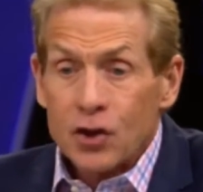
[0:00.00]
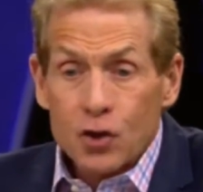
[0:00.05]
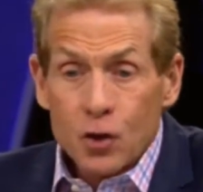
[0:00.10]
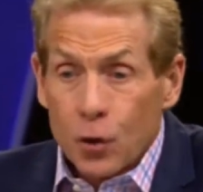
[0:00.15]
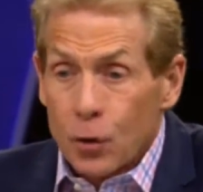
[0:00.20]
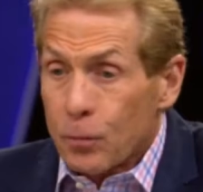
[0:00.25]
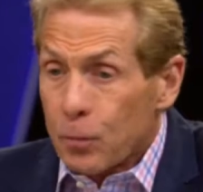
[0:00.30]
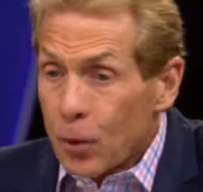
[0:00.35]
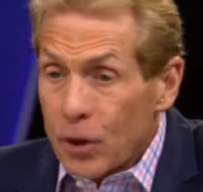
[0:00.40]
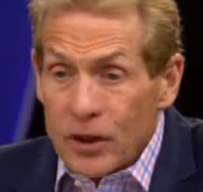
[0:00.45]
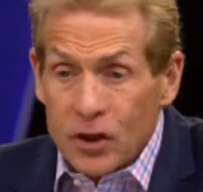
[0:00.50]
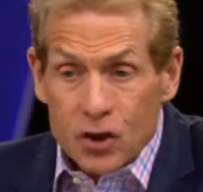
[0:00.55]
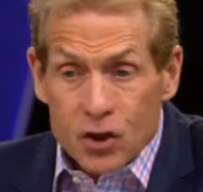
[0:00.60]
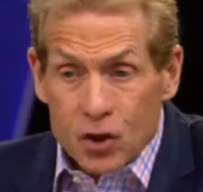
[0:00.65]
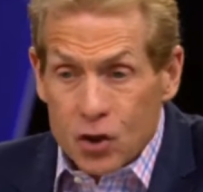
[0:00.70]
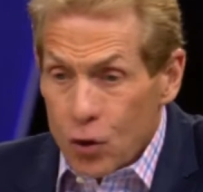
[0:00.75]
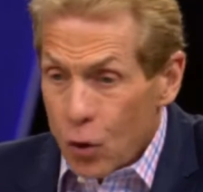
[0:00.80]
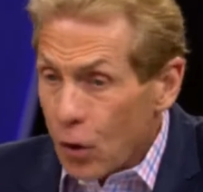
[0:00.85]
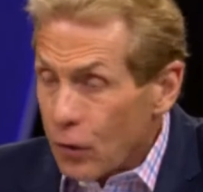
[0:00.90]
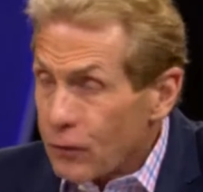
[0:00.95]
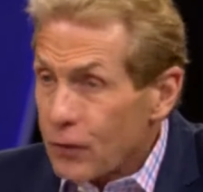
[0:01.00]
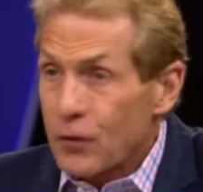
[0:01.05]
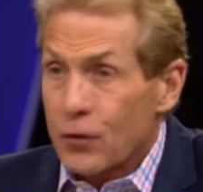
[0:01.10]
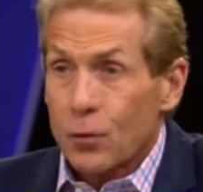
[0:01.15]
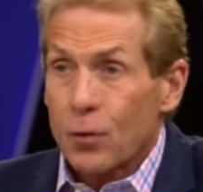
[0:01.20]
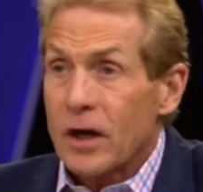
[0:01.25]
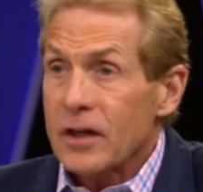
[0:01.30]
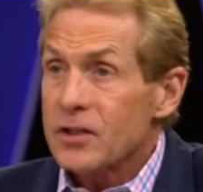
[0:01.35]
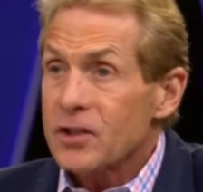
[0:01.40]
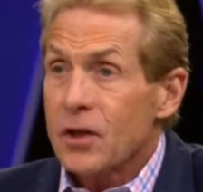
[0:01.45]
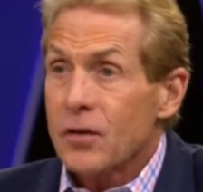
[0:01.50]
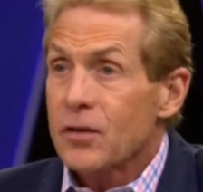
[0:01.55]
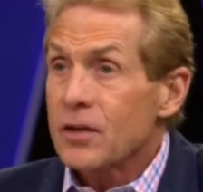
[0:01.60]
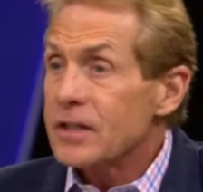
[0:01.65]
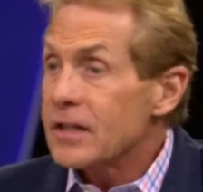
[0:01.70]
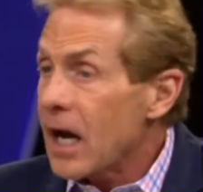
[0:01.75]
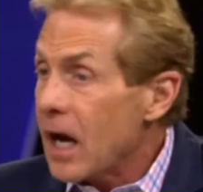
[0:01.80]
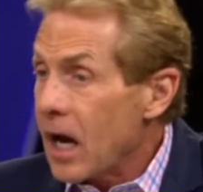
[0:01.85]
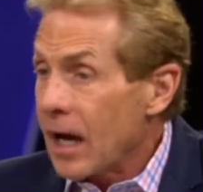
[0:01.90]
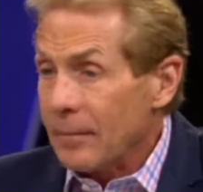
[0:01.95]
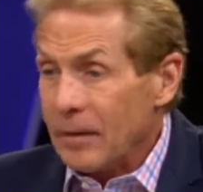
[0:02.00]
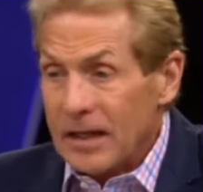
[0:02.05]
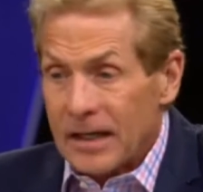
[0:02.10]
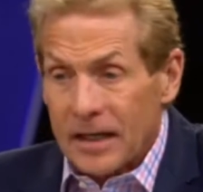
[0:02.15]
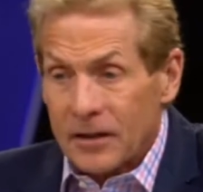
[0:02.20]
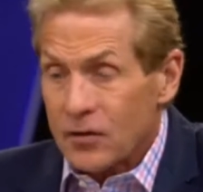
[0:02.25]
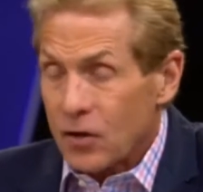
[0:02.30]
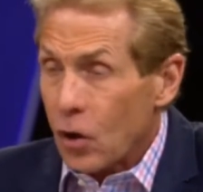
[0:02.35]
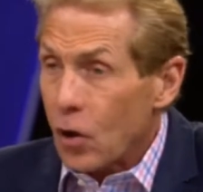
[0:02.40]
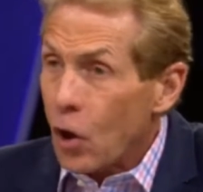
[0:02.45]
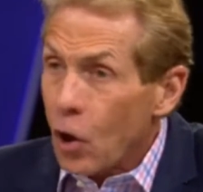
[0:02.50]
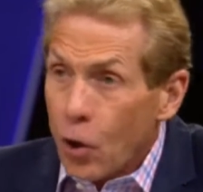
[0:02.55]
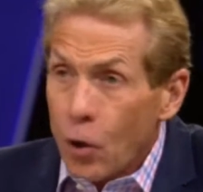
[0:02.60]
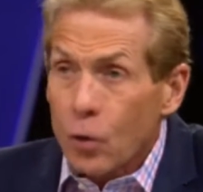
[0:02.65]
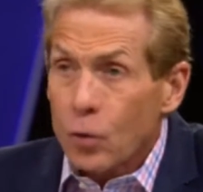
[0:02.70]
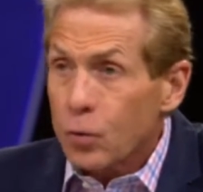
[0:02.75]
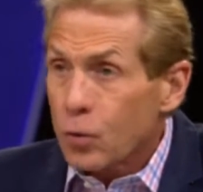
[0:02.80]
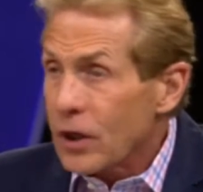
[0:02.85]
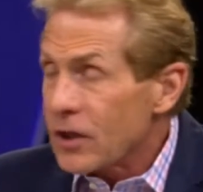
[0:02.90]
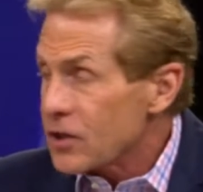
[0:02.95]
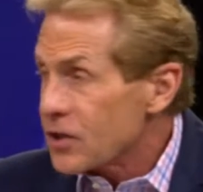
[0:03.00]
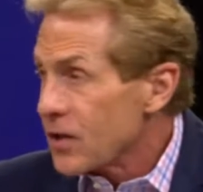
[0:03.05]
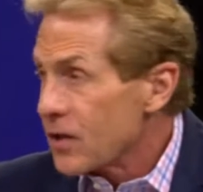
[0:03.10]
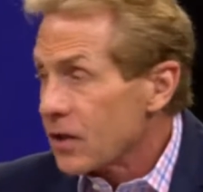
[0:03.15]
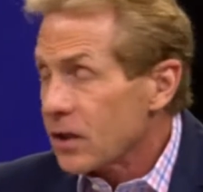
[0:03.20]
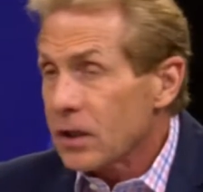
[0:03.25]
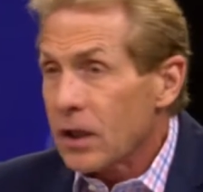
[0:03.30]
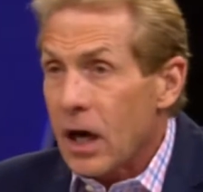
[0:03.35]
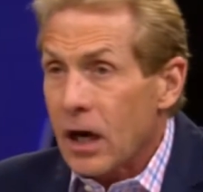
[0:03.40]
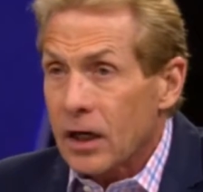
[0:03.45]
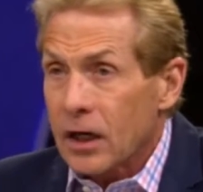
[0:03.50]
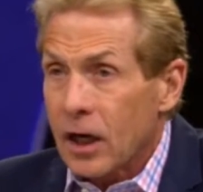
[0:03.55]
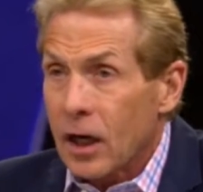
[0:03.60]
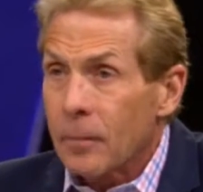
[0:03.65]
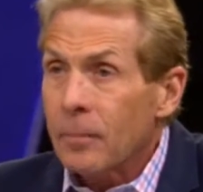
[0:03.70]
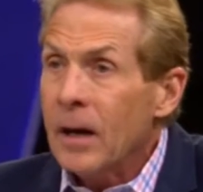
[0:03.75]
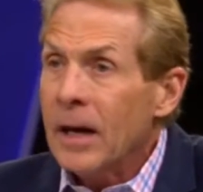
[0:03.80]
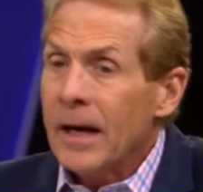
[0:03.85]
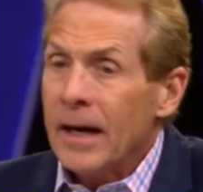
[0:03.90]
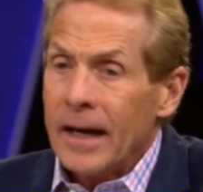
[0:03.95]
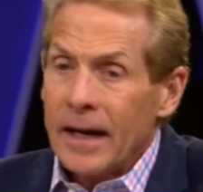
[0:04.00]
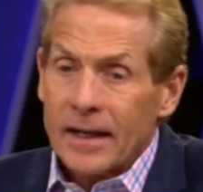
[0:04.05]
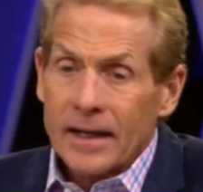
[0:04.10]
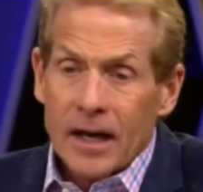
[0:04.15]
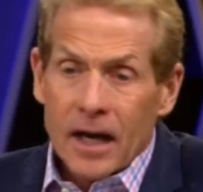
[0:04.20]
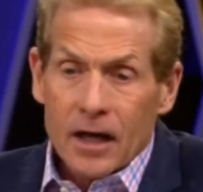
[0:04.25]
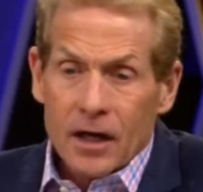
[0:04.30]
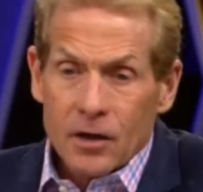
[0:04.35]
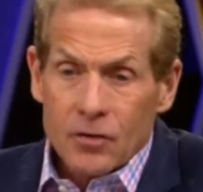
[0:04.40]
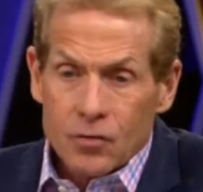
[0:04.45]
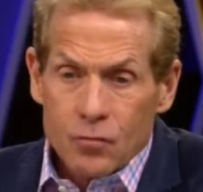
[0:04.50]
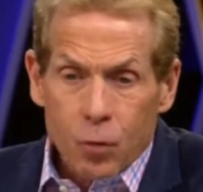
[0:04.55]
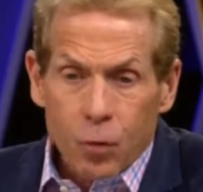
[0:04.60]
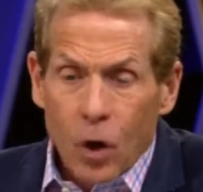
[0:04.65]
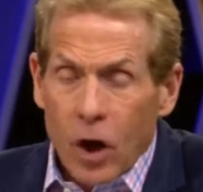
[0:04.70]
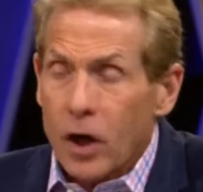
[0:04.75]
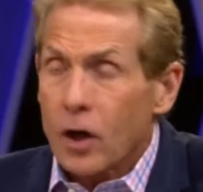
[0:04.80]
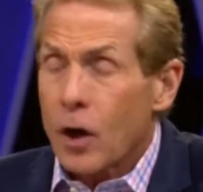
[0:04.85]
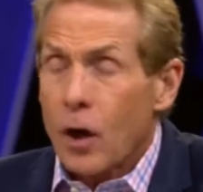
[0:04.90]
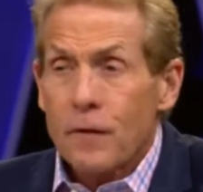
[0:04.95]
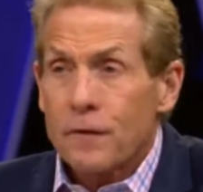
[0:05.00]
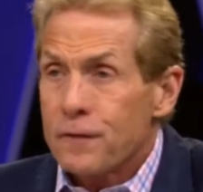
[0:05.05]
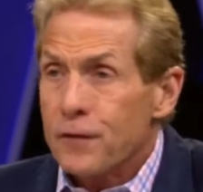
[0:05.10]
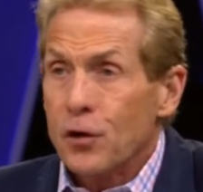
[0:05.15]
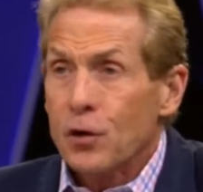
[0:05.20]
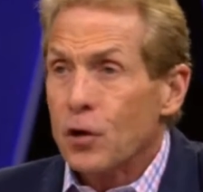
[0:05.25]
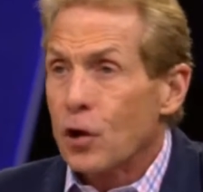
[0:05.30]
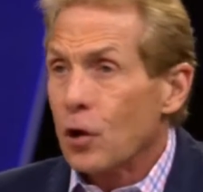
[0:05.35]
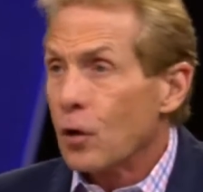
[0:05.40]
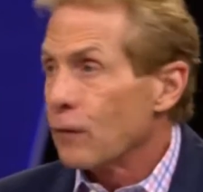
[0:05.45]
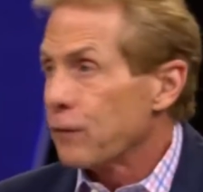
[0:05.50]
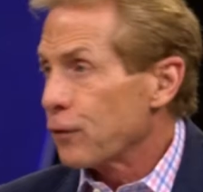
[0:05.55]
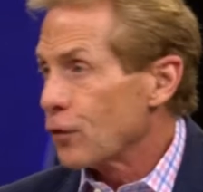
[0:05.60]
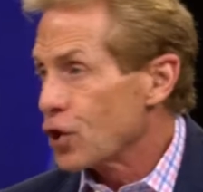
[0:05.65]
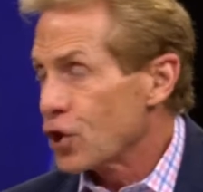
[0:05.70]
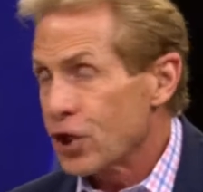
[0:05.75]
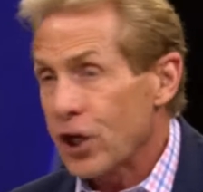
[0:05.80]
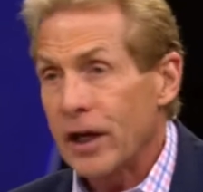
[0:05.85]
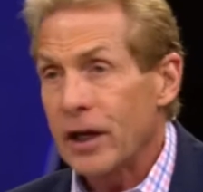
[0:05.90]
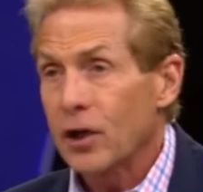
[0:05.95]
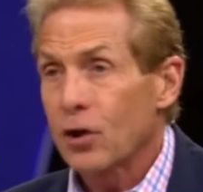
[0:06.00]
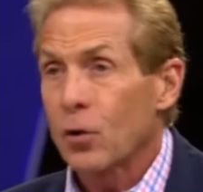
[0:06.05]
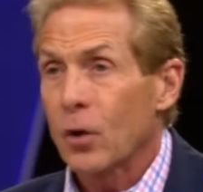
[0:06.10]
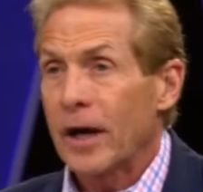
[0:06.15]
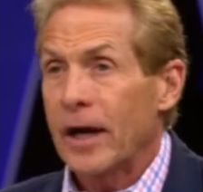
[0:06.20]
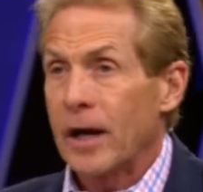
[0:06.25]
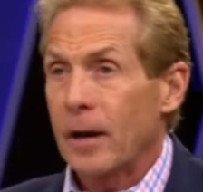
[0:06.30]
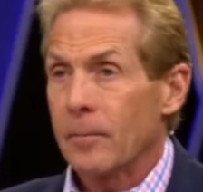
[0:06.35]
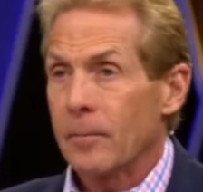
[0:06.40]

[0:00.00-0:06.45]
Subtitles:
then Drew Brees drove it the rest of the time. He ate the whole rest of the clock up and got a walk-off field goal for Shane Graham.